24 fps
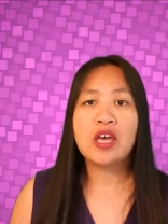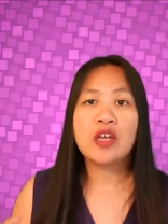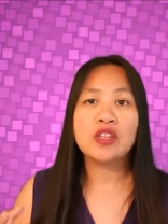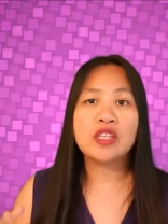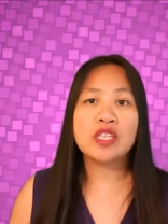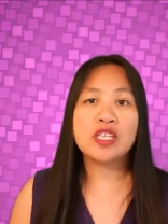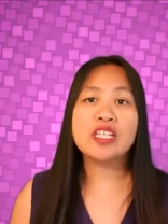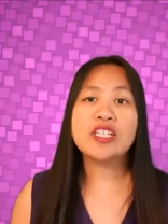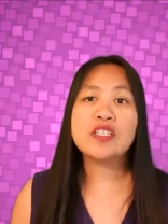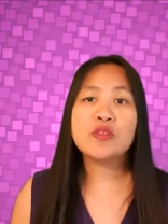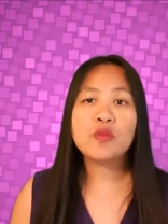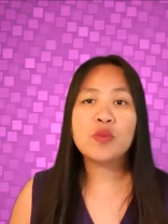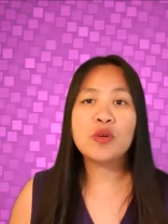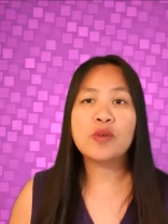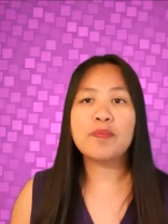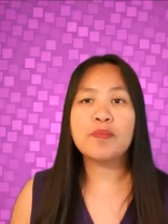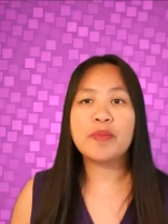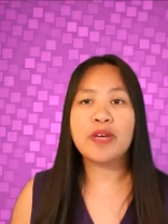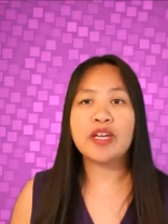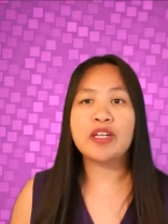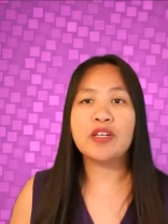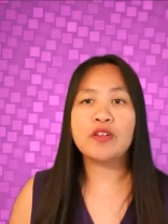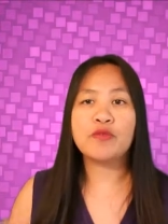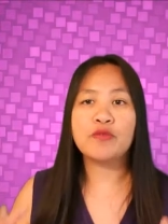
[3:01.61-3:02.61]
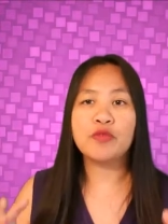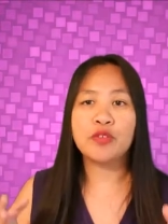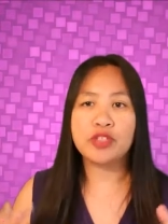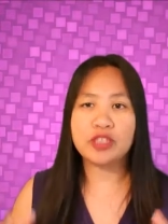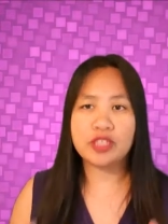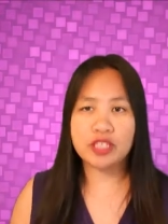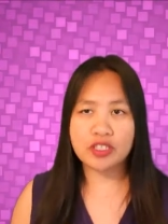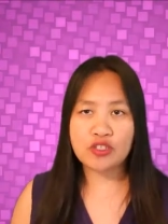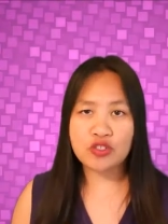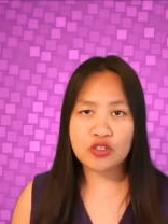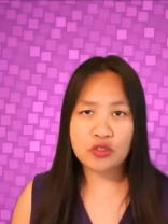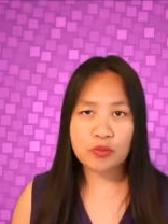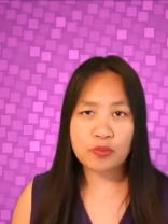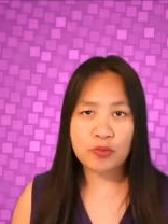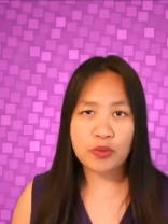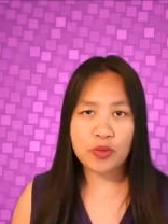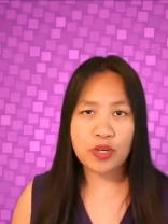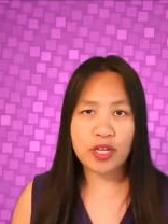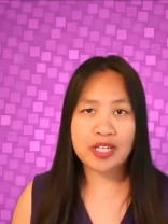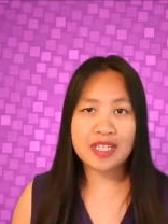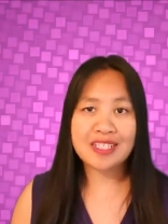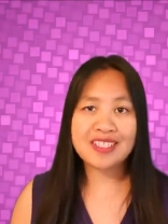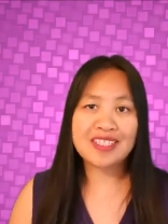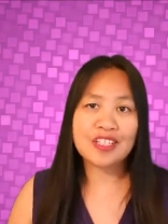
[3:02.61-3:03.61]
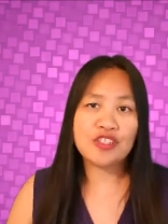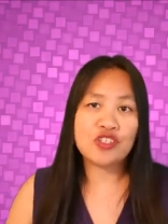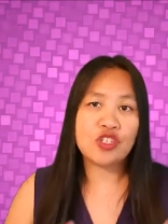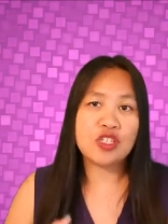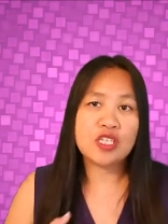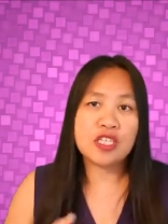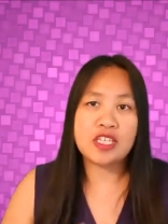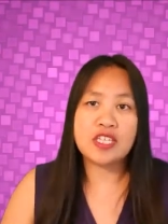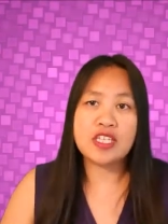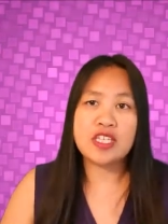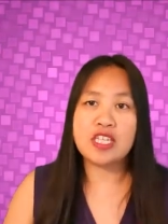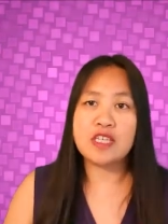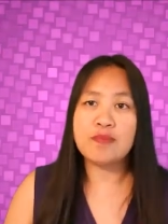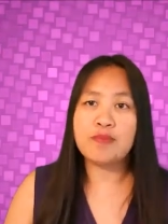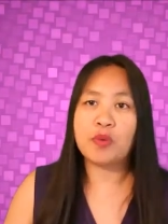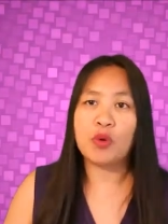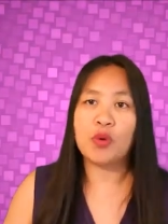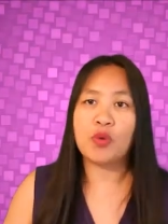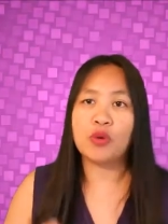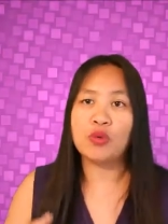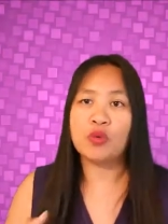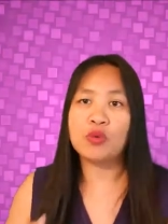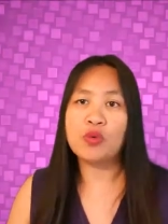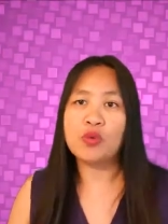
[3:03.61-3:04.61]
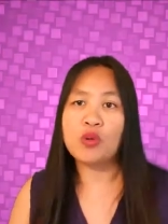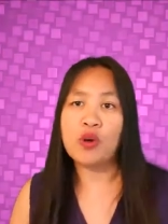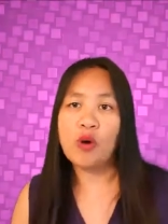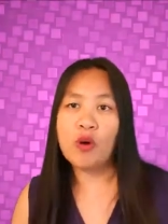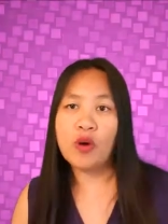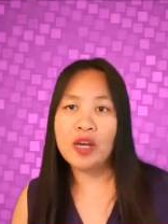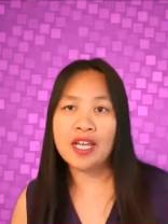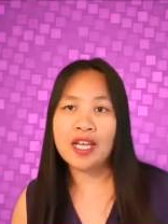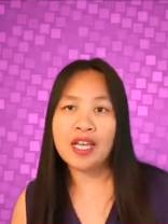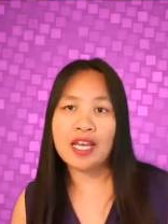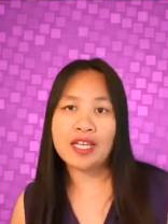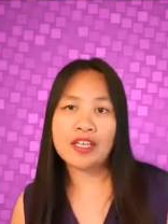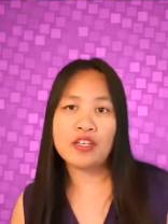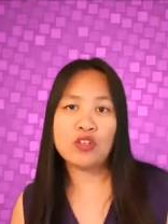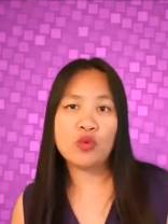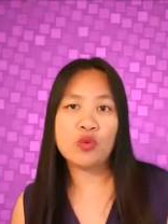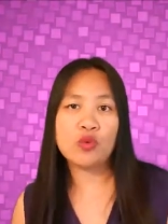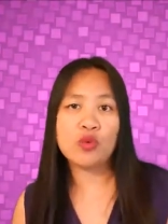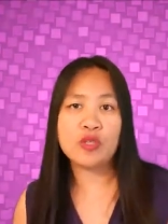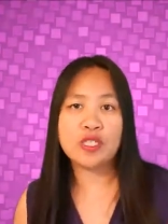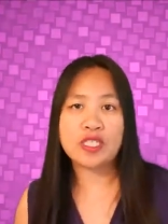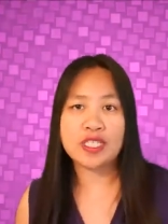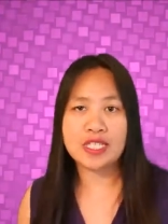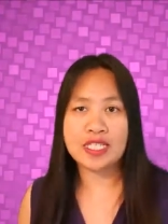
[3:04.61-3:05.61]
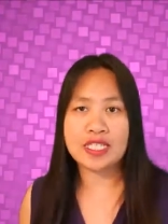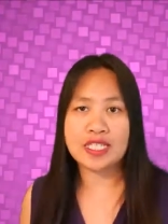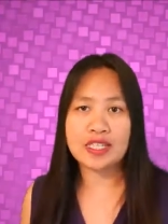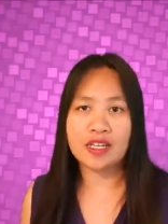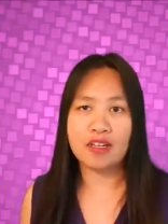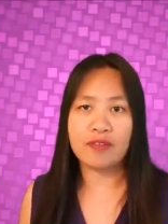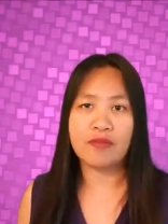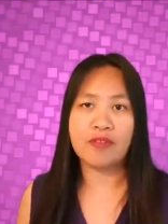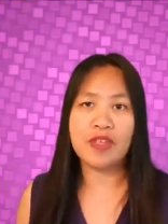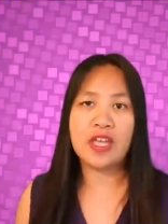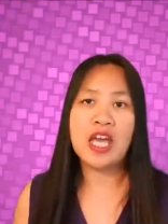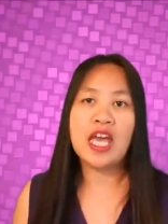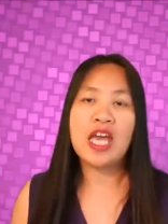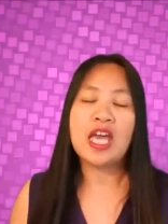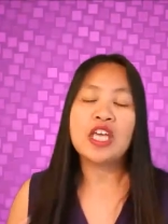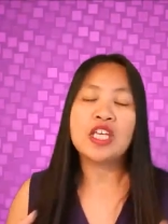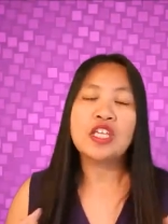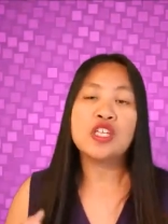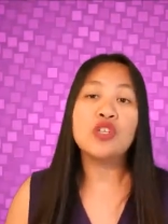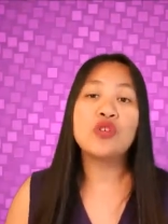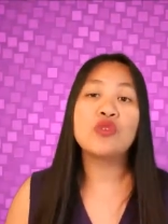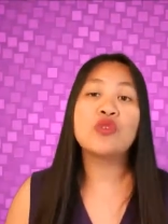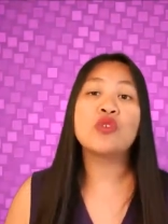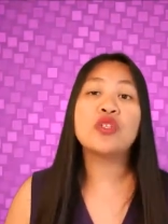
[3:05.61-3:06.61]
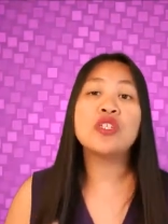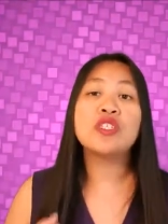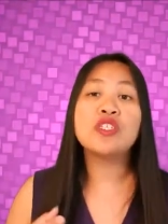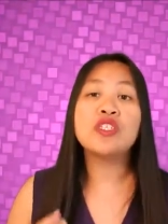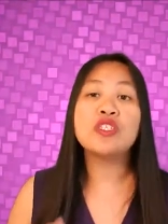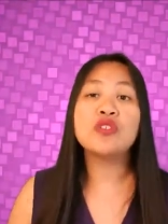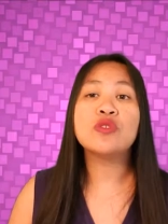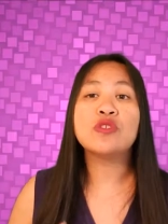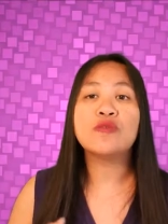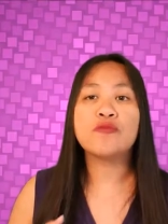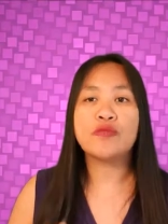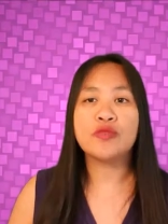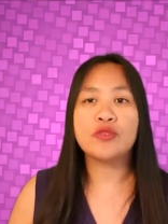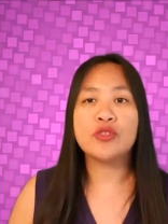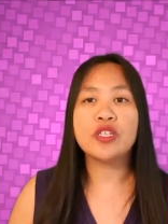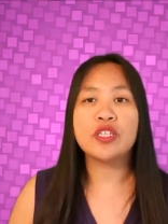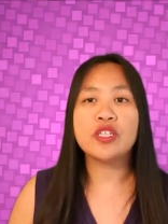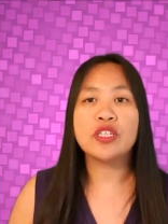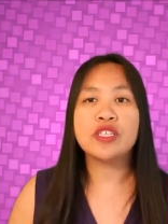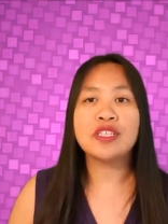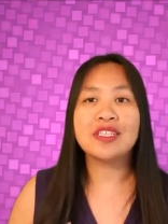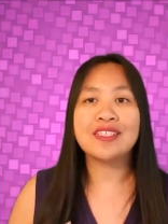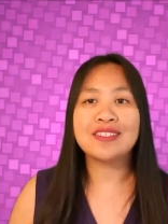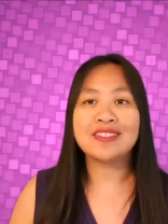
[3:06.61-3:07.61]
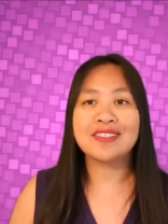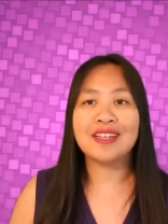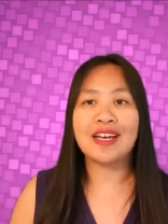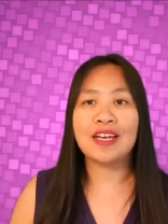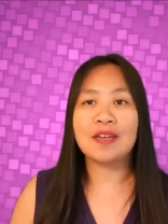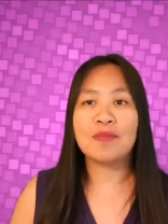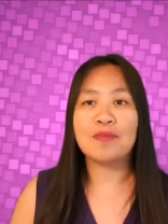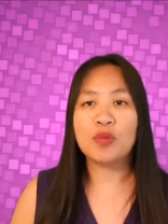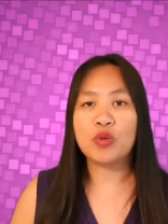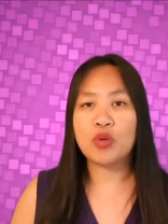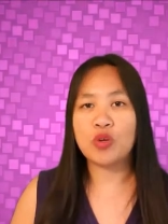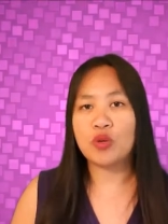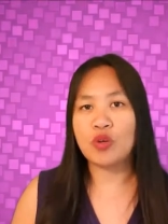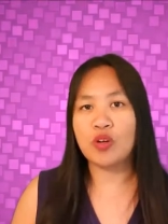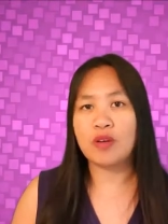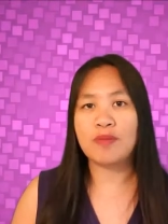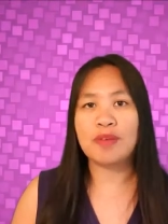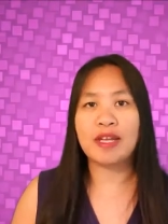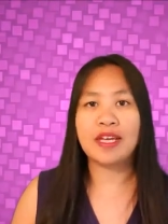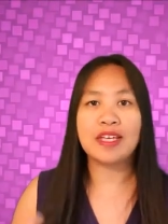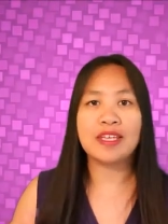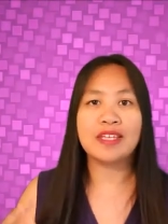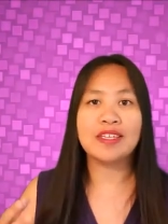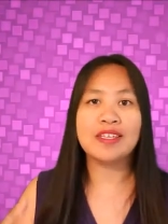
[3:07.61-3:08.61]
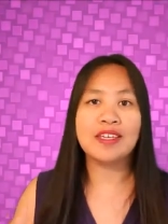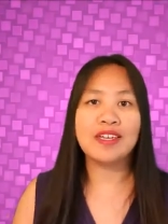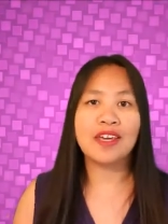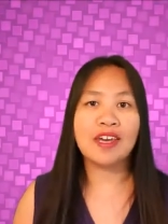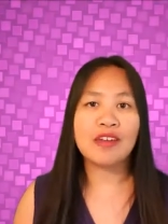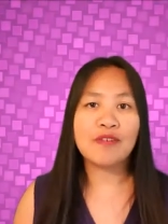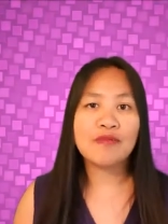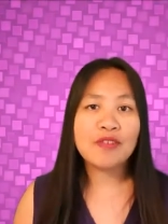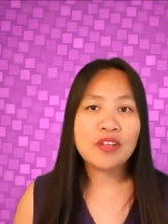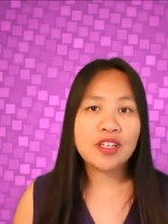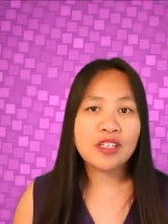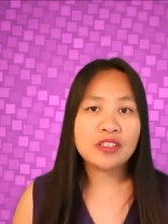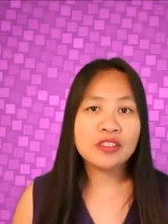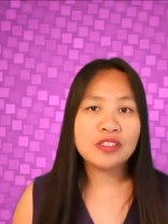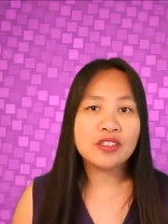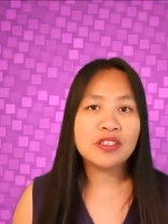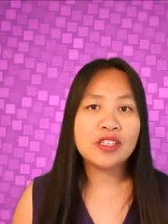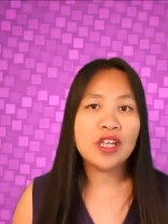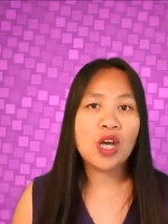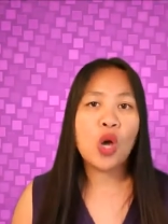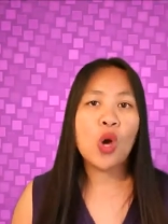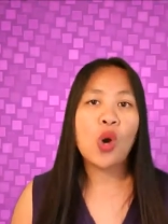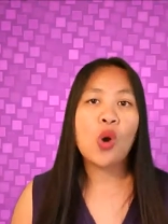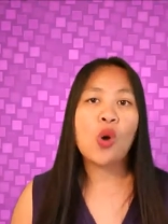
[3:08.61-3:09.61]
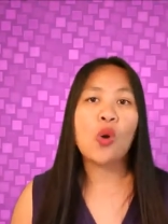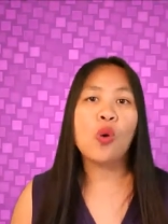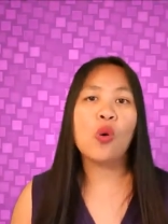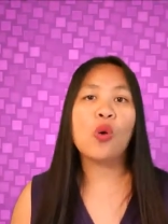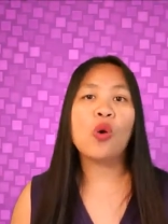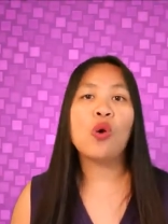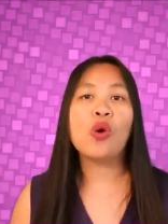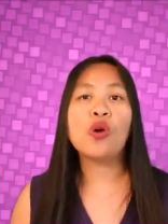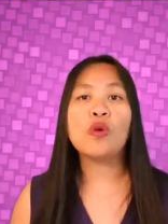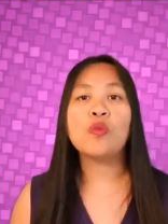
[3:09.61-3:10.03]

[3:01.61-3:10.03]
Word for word: This works better for digital products such as an ebook, online course, and stuff. You could use free design program like Canva or